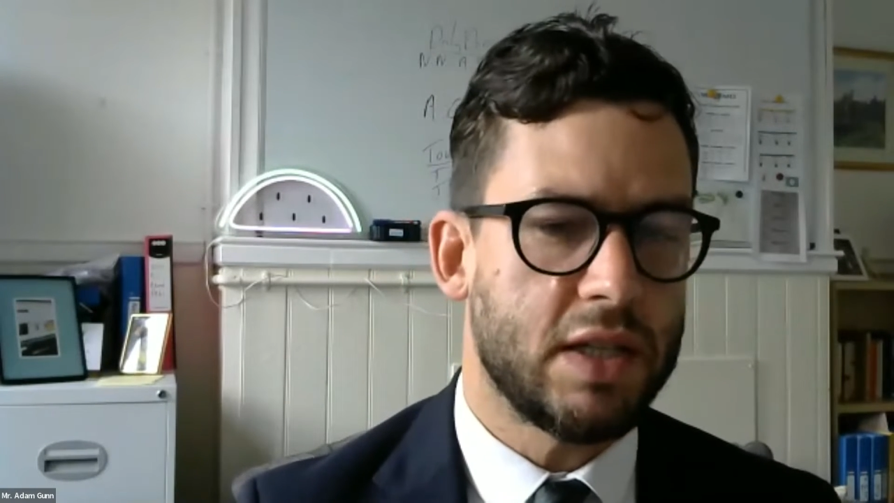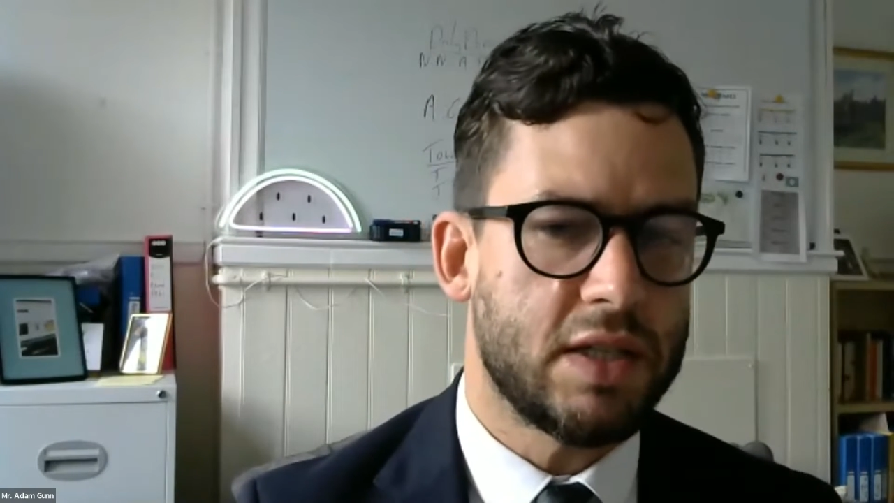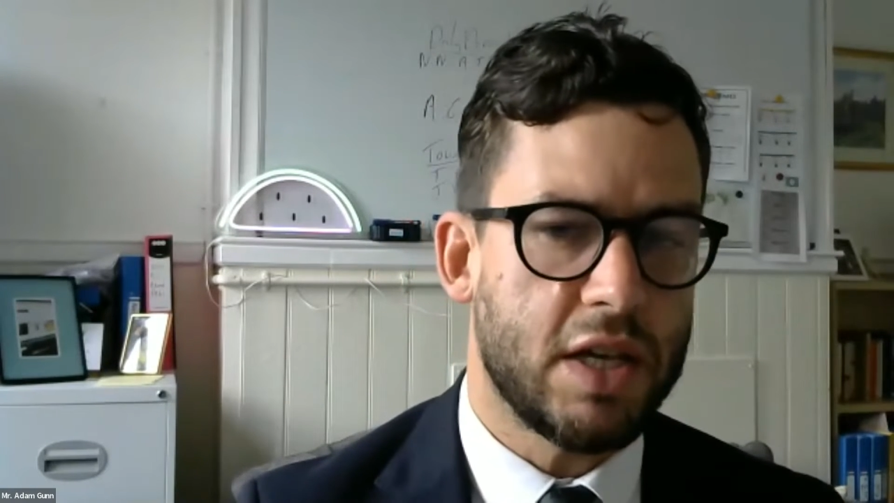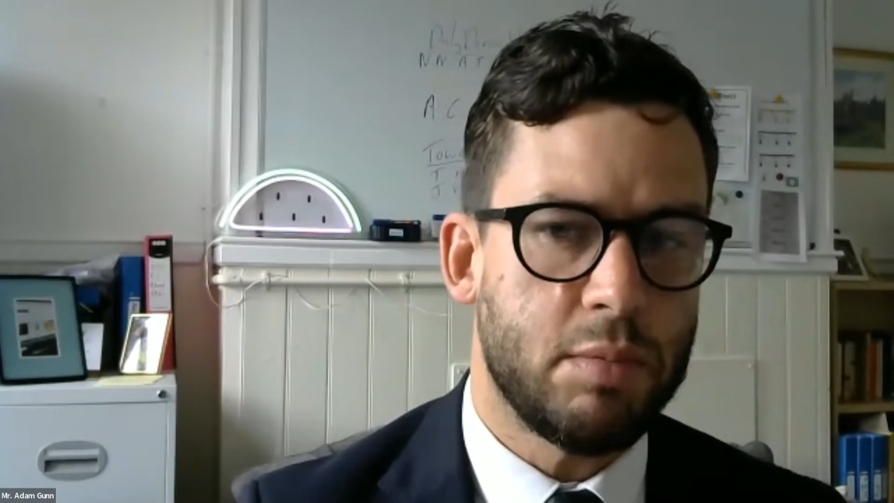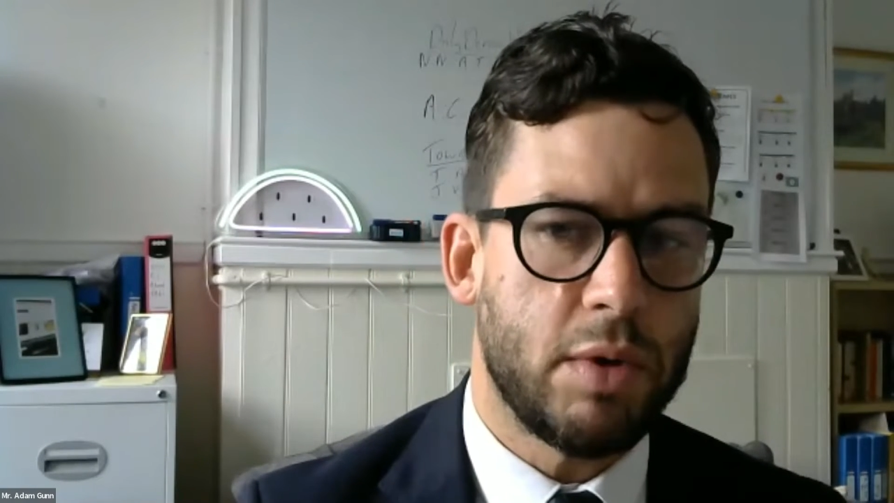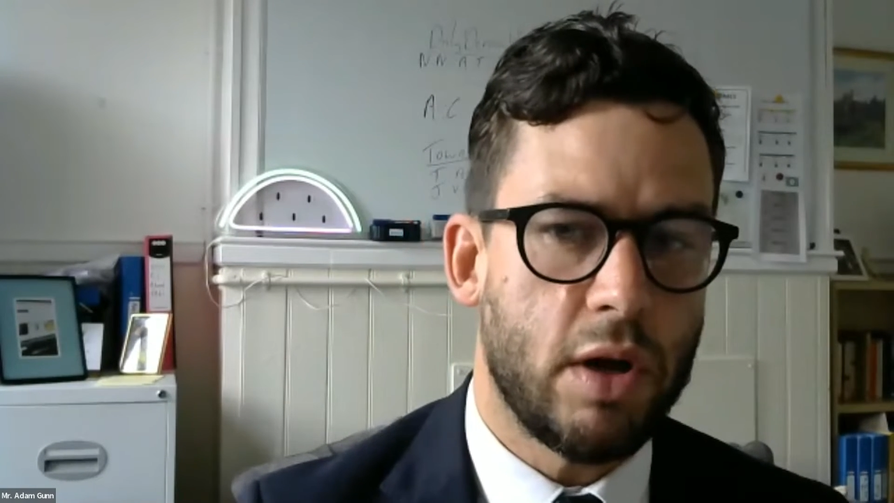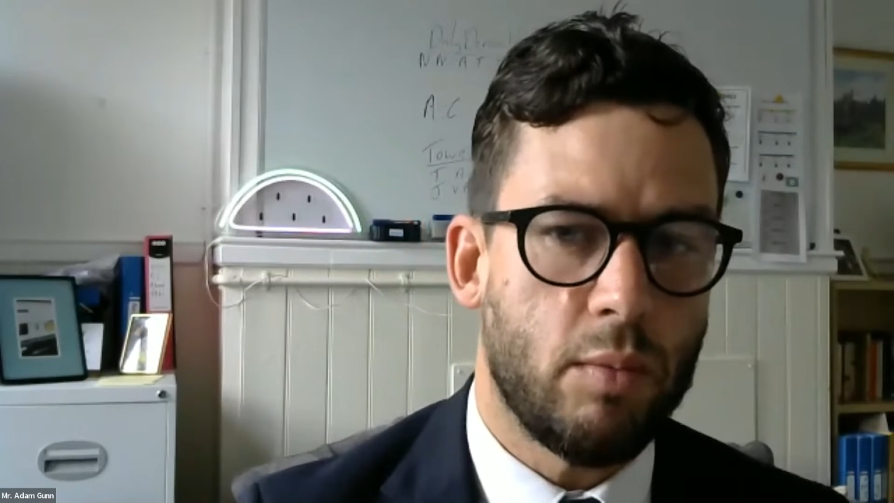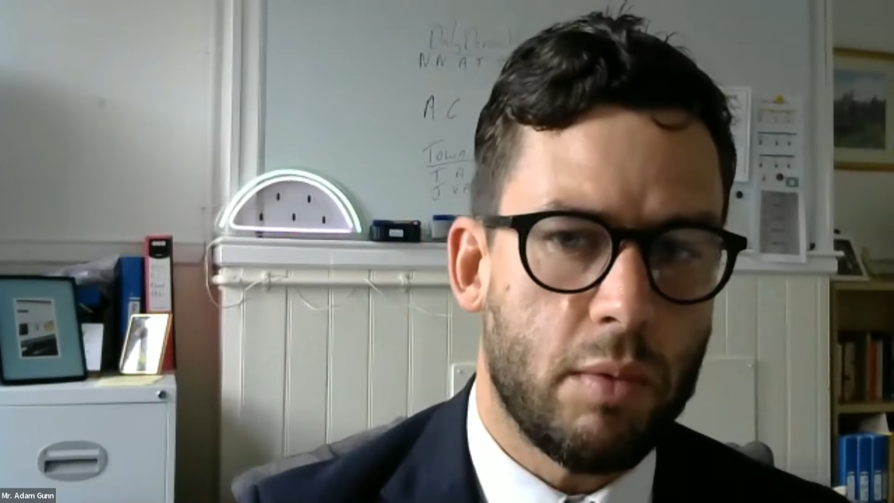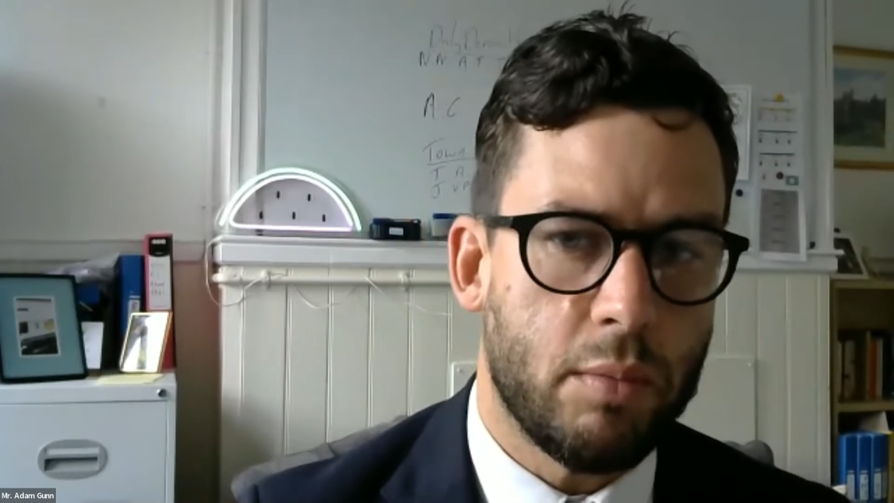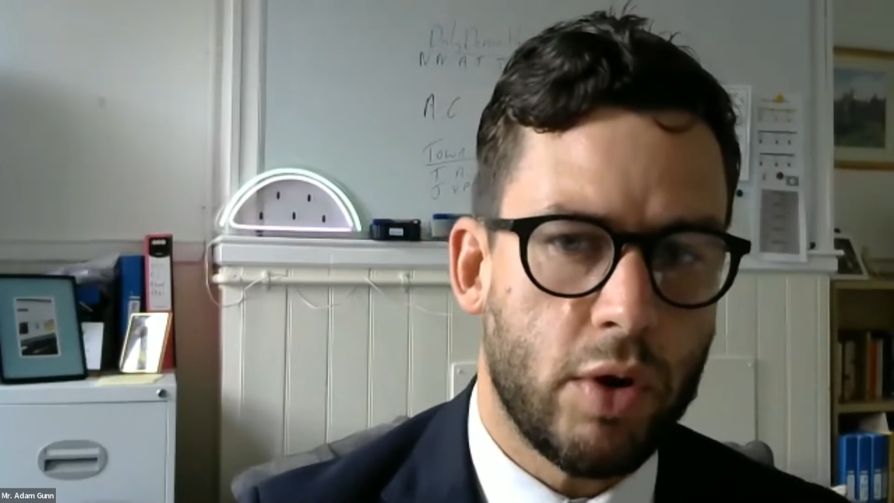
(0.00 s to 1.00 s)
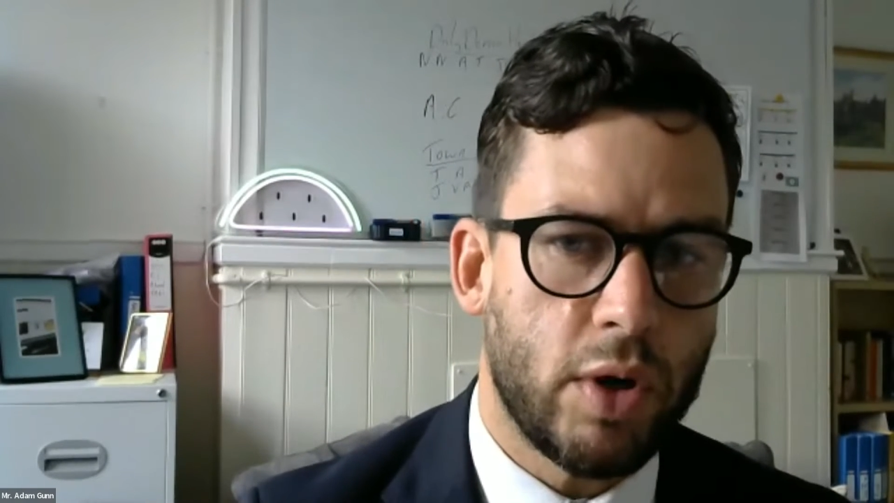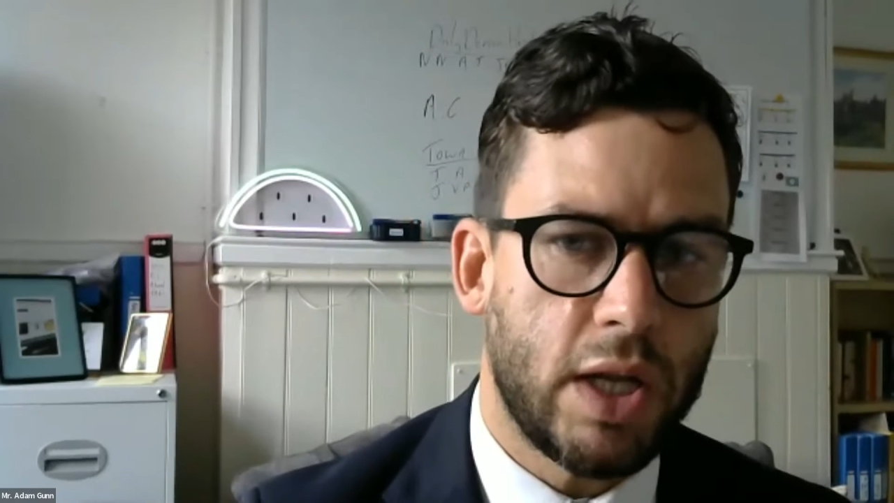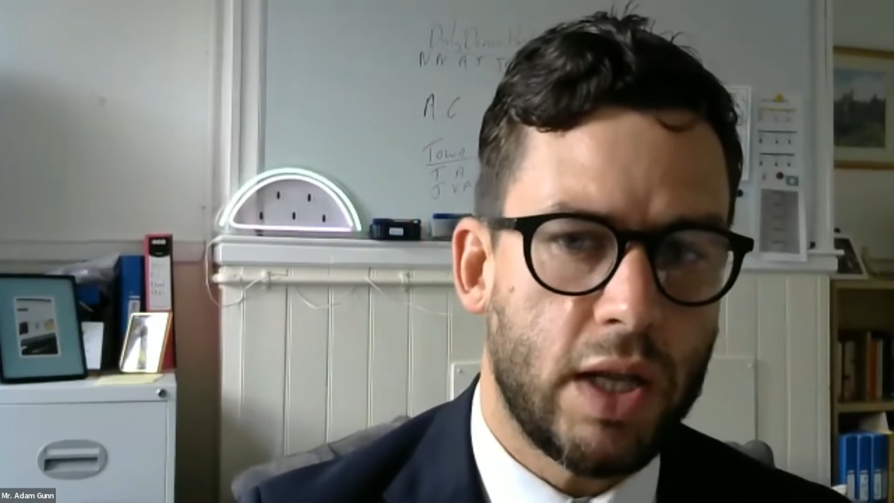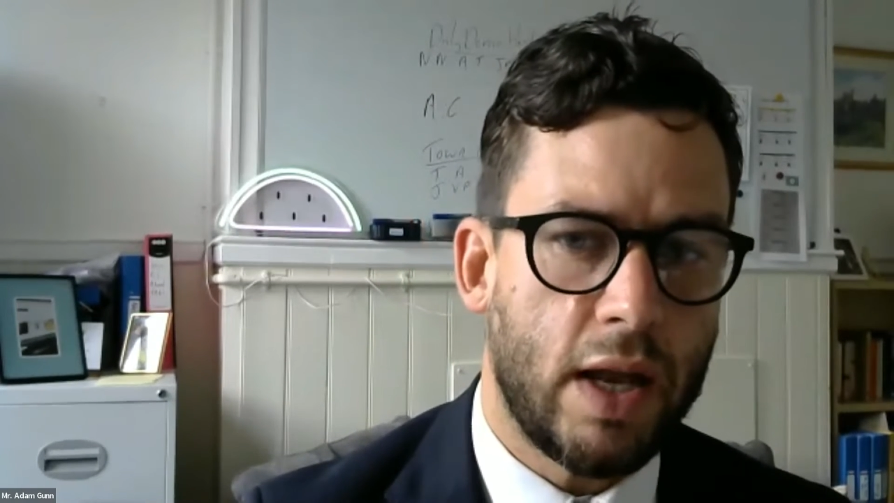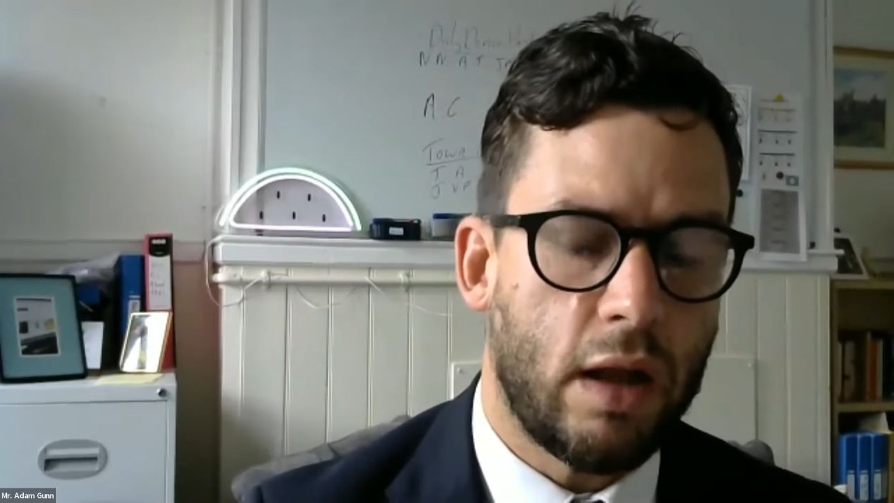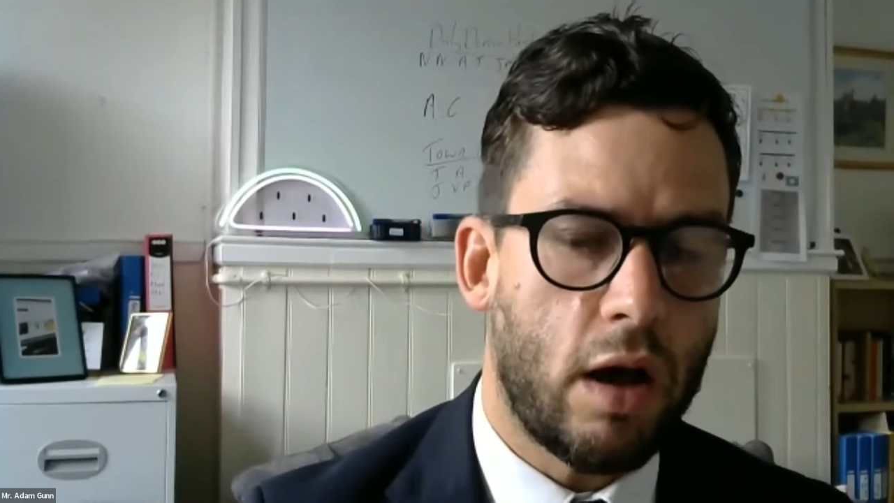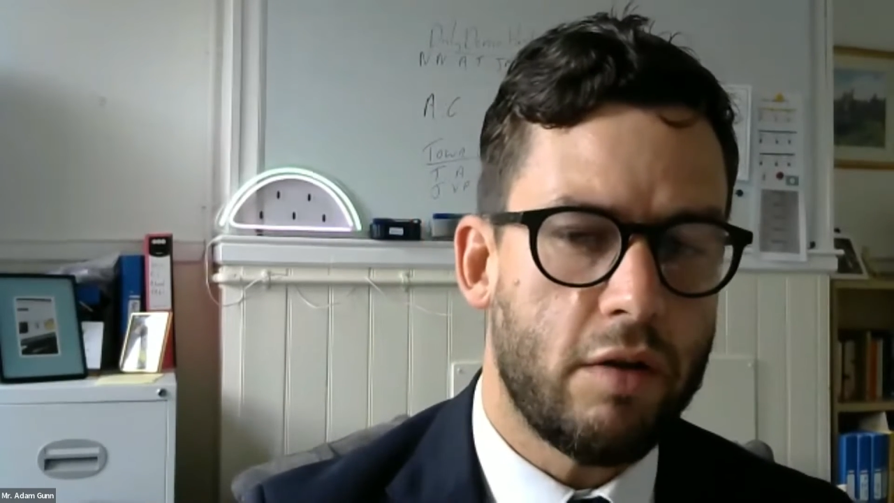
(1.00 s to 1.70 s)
this assessment at one period in their